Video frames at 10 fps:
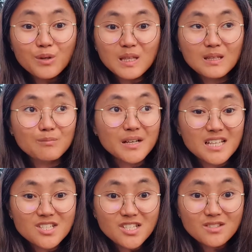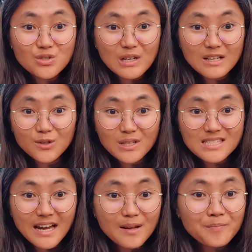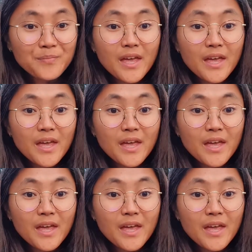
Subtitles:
We managed it to like go in time.